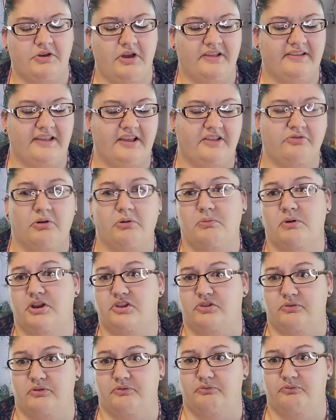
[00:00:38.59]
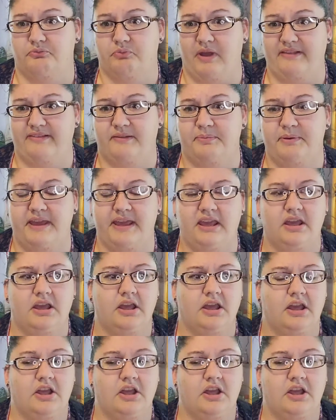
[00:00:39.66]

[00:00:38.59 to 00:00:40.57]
I was like, do I want to do a recipe?